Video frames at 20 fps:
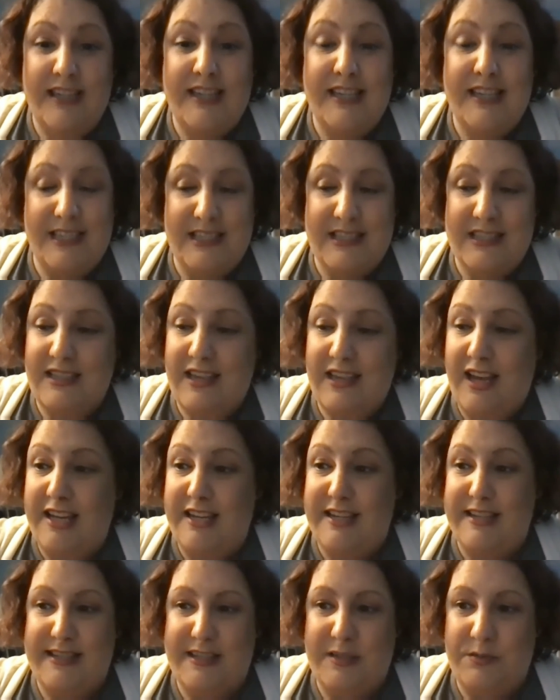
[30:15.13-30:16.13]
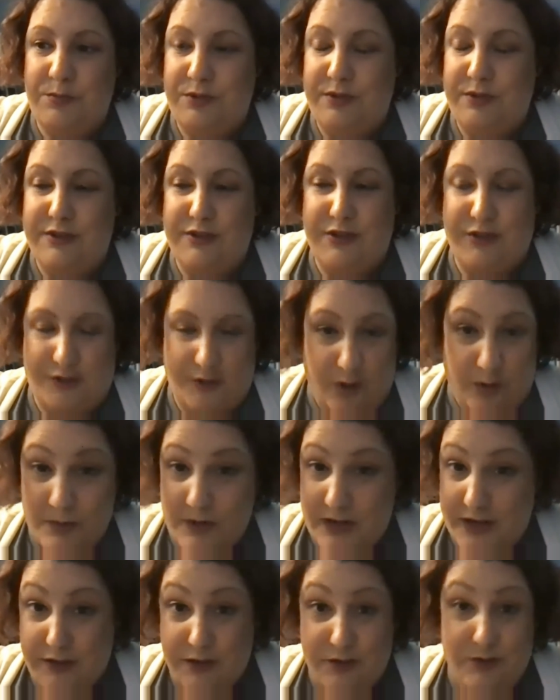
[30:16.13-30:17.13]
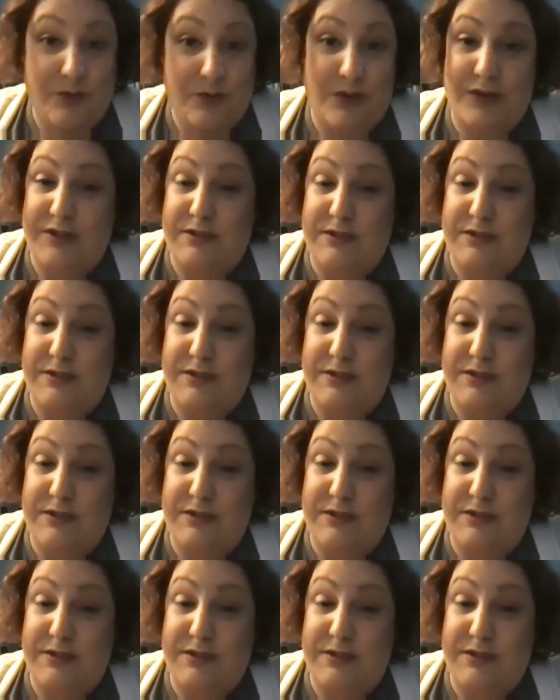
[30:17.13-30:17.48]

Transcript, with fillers: it's not as simple as just opening the doors